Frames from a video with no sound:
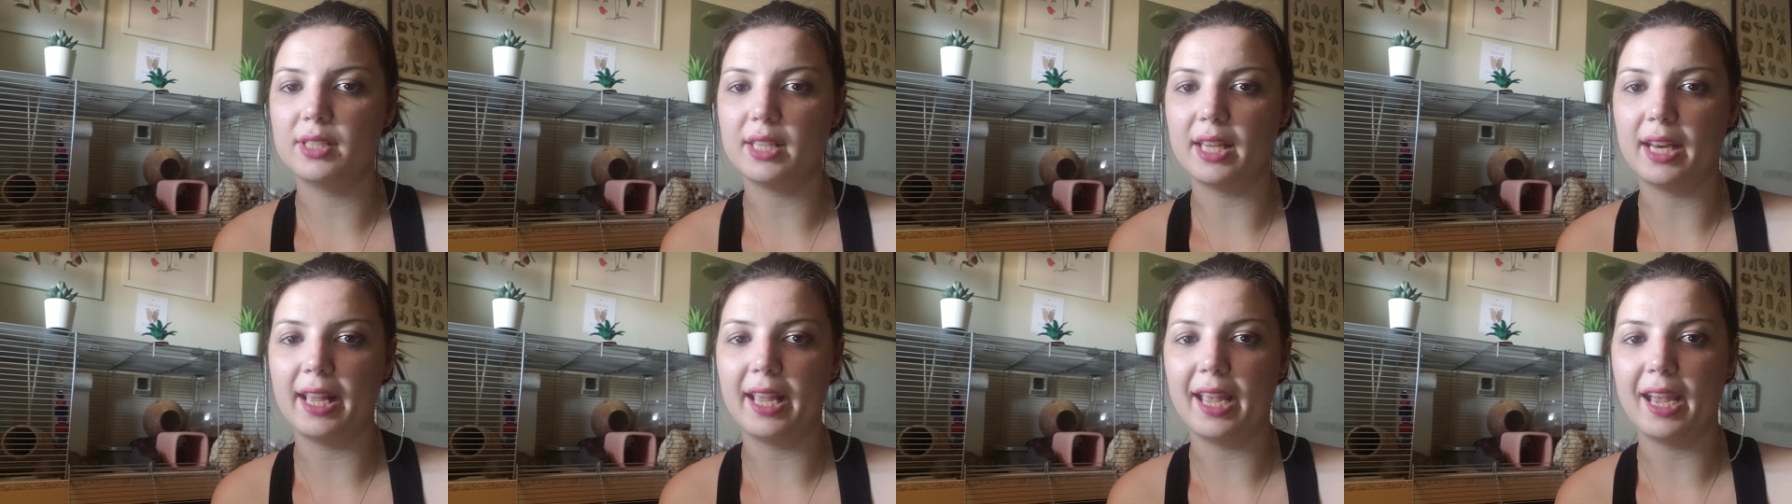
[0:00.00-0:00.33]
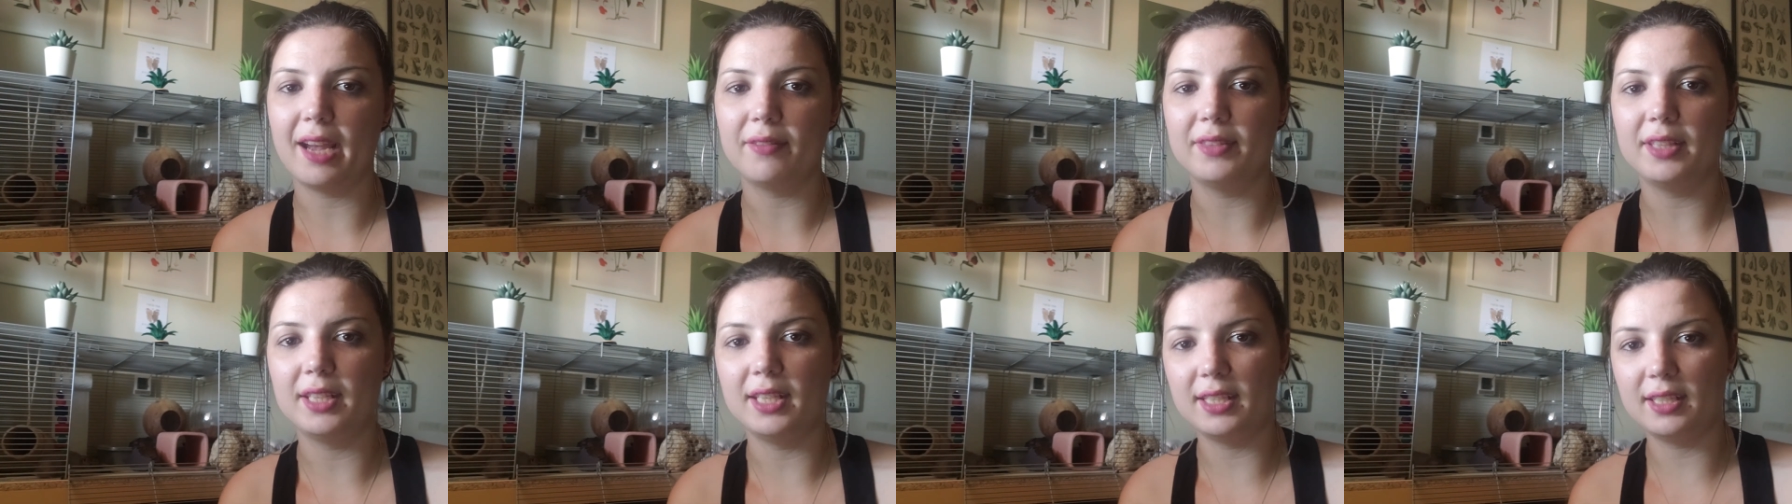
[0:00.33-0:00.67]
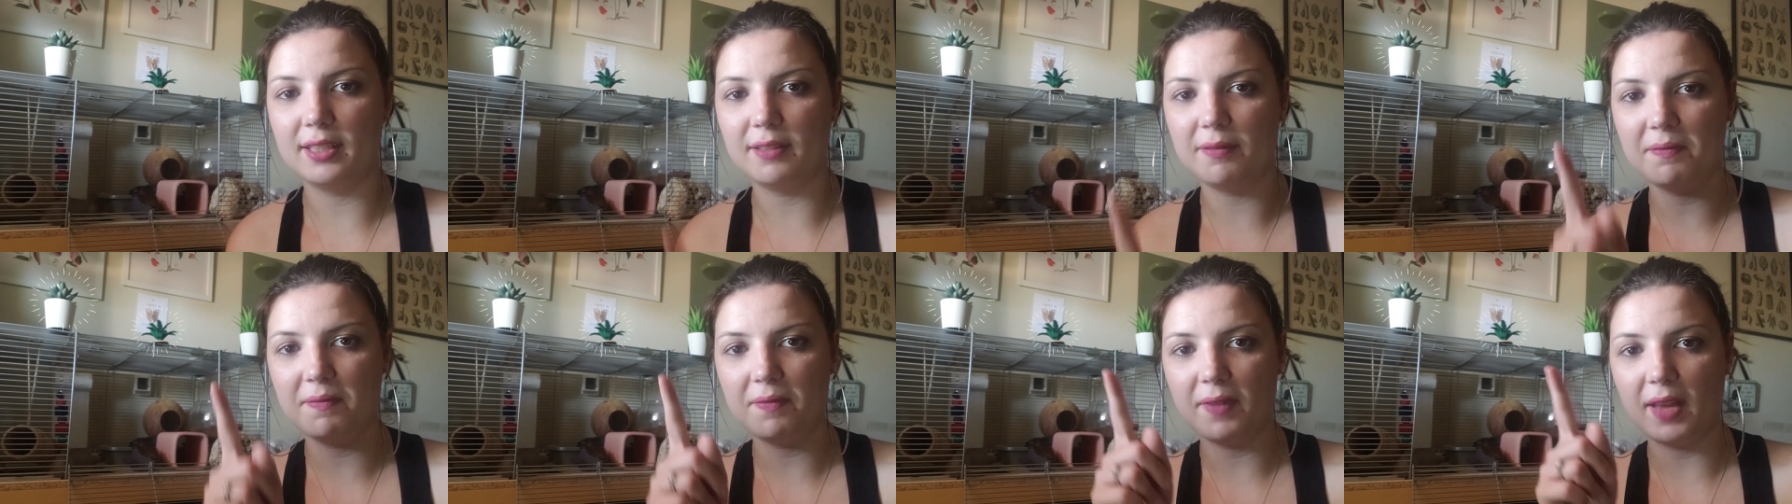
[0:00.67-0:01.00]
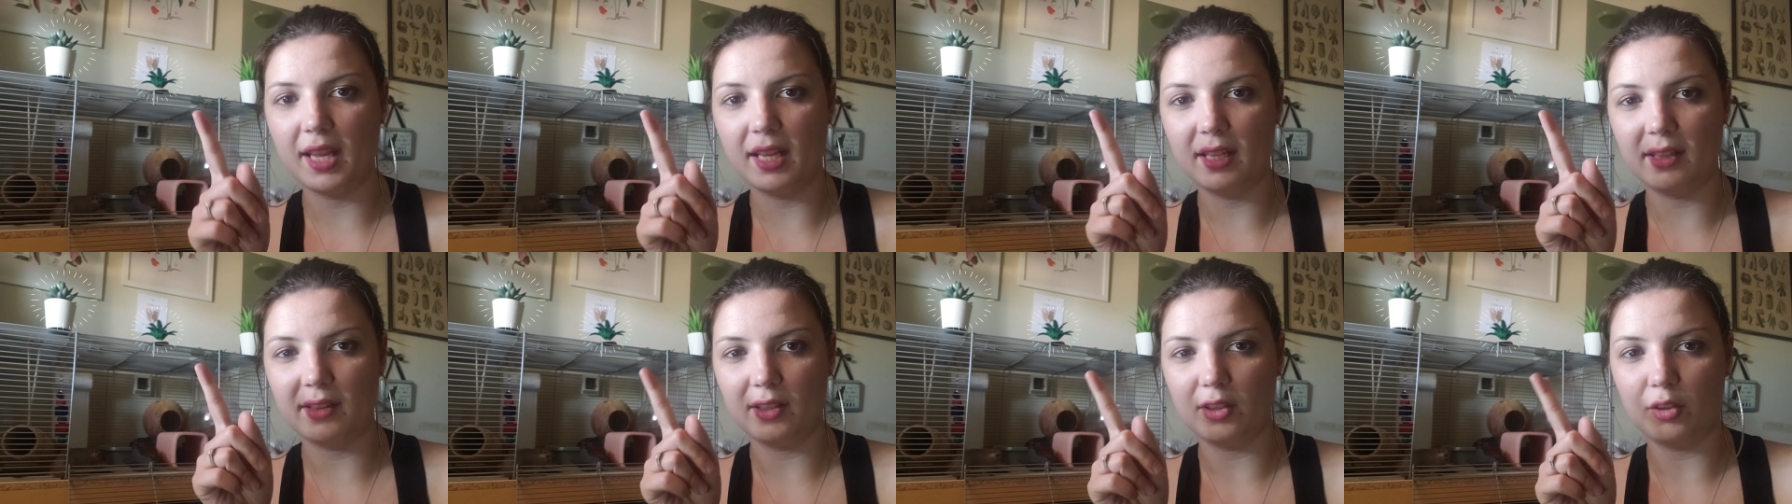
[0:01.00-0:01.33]
that I have these
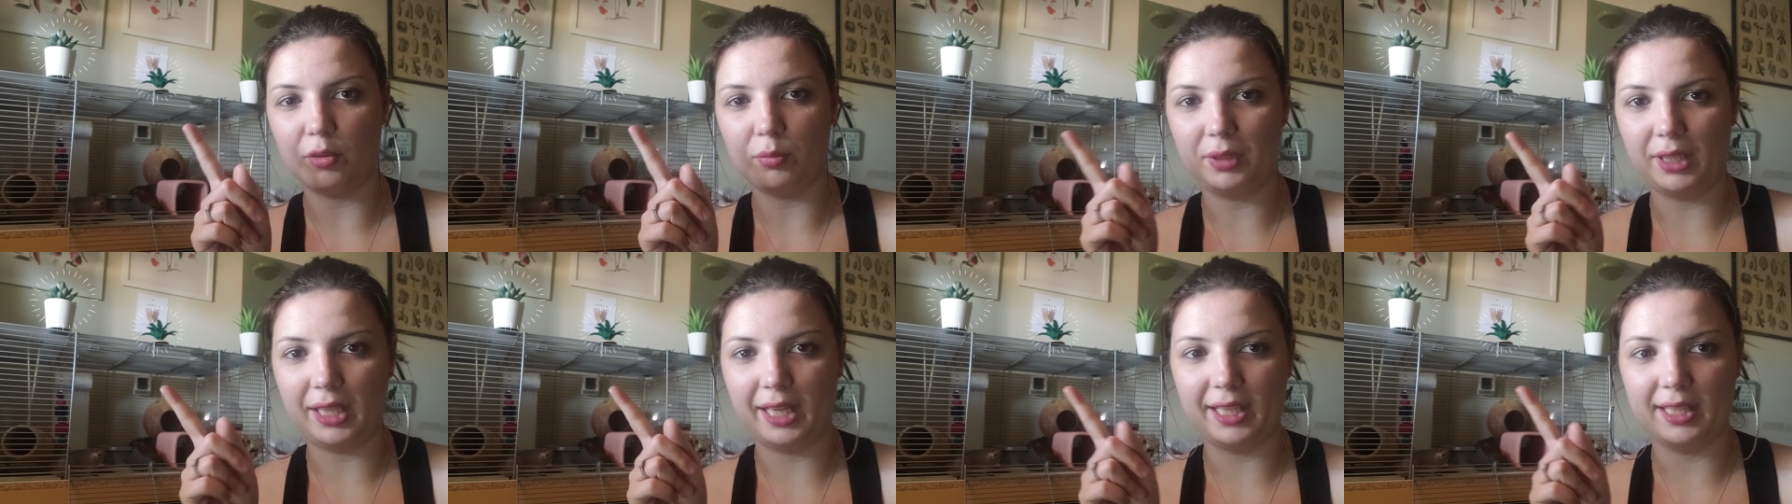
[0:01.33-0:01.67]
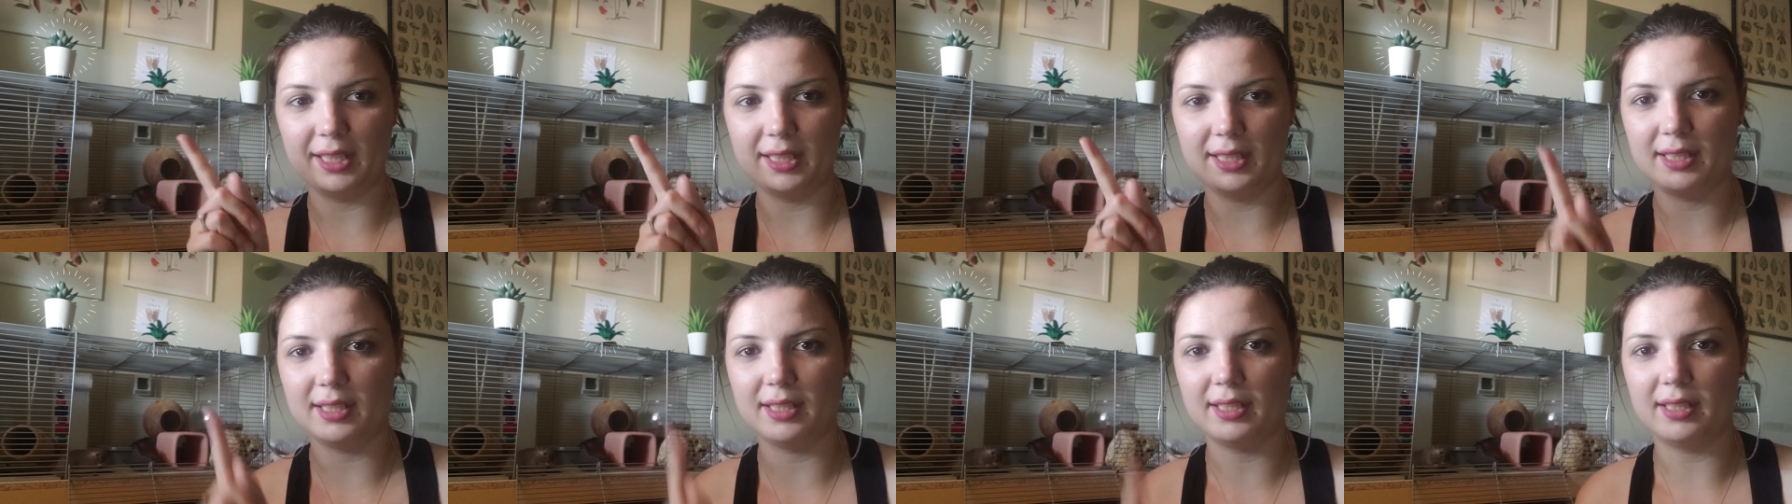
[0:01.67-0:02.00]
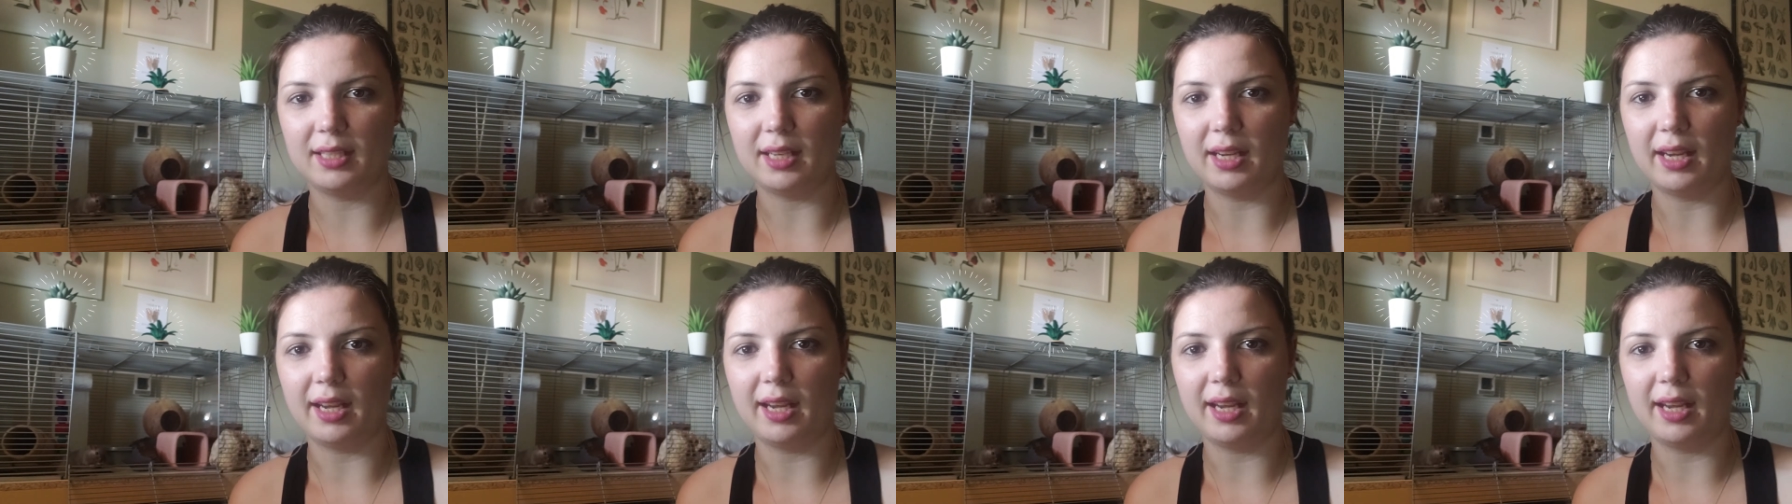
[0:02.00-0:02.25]
fake little plants